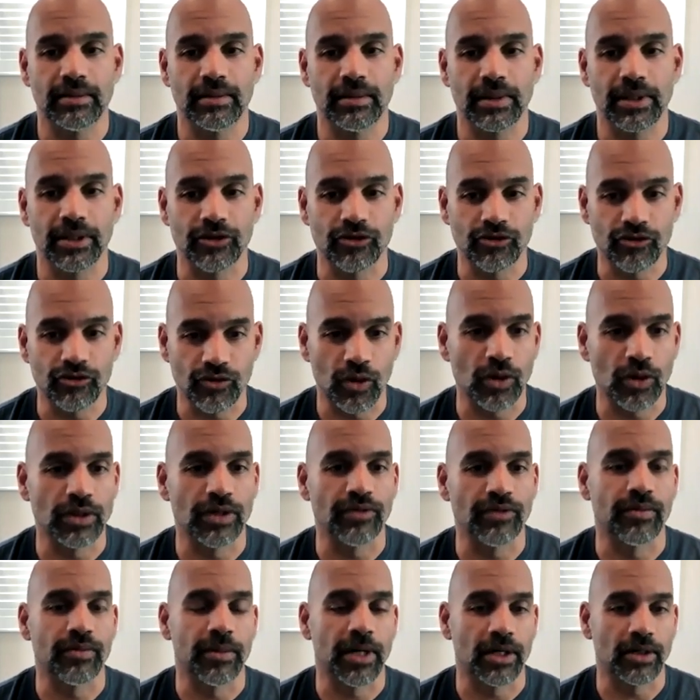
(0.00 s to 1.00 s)
control
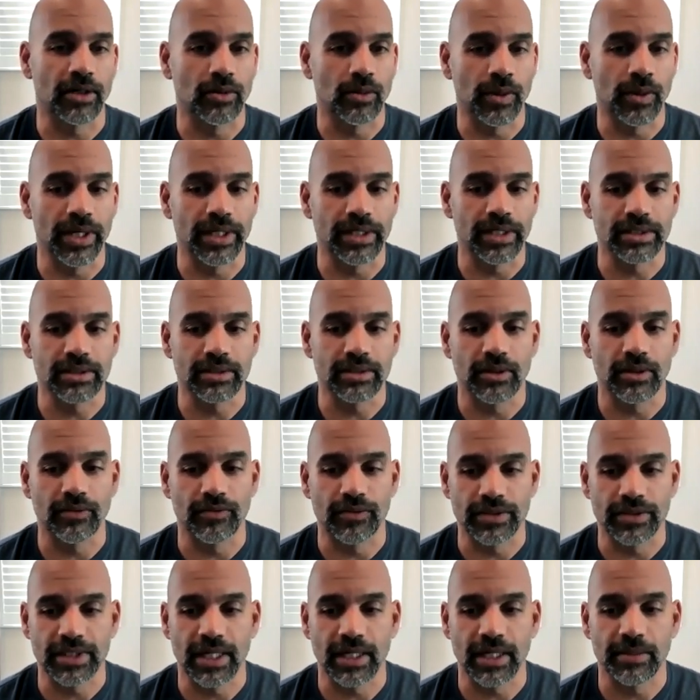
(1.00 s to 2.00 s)
of the model weights
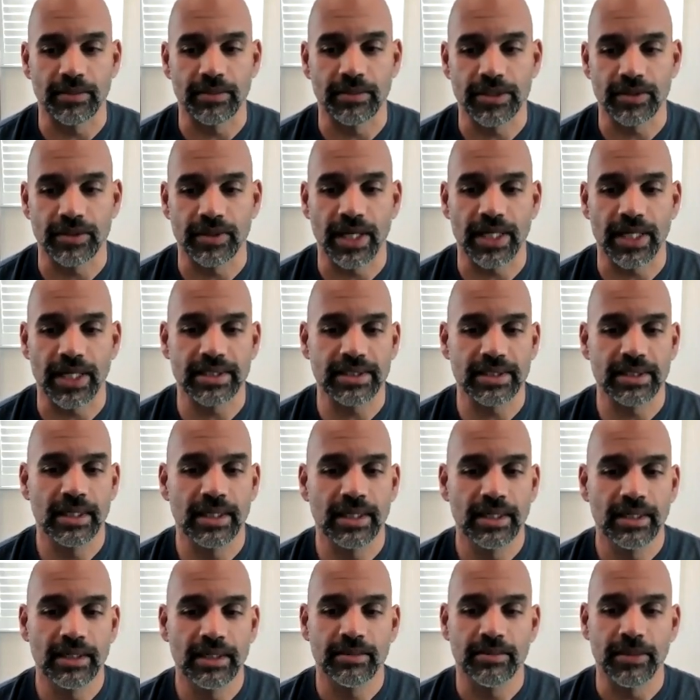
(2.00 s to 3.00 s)
over time. So that's
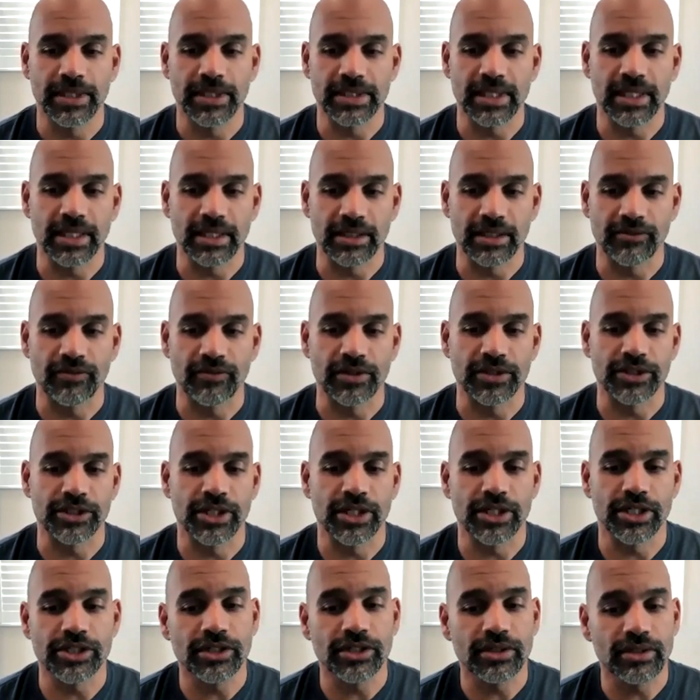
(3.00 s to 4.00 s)
maintain
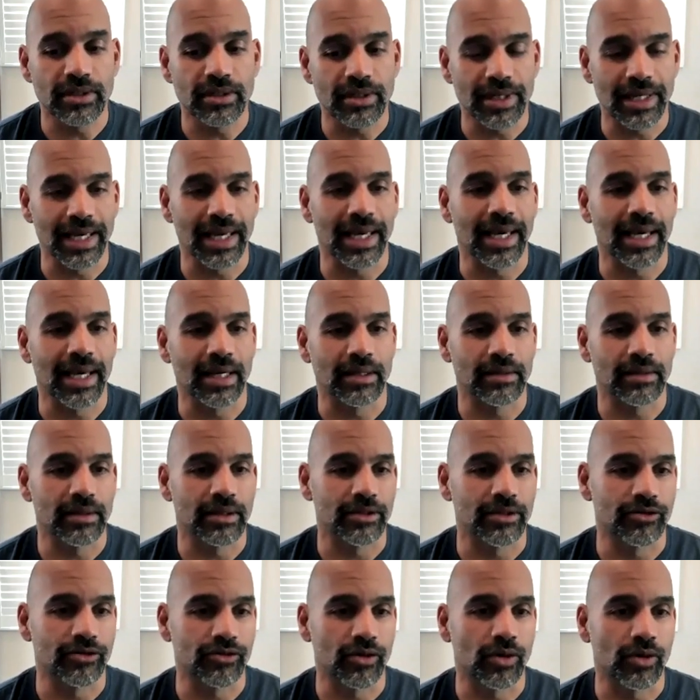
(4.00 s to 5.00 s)
differentiation and
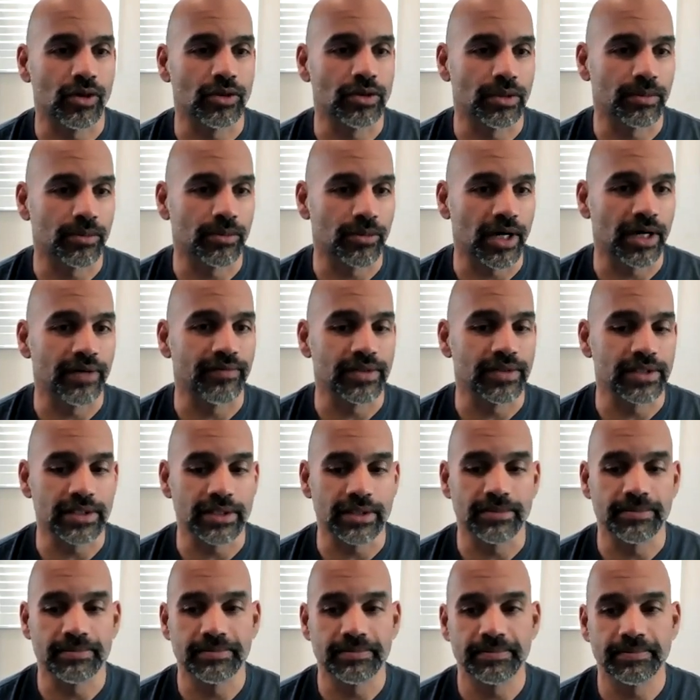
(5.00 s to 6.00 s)
control and
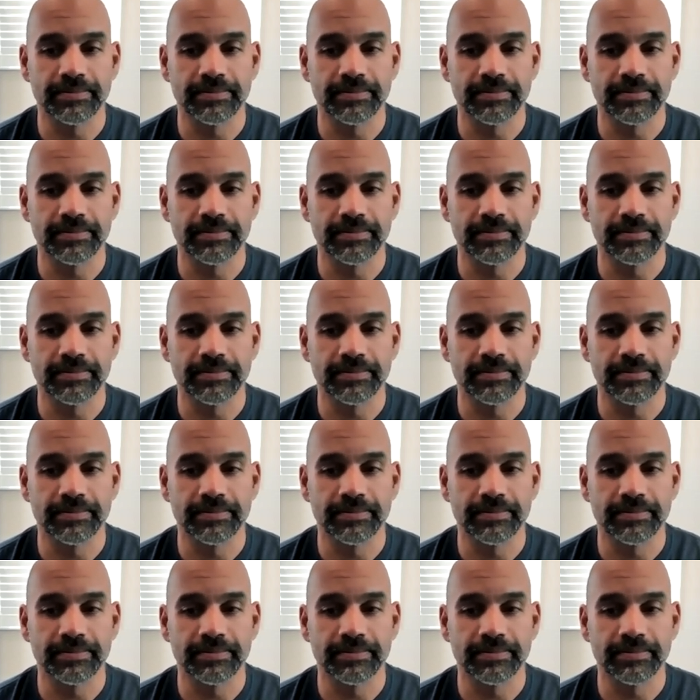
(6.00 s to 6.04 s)
privacy.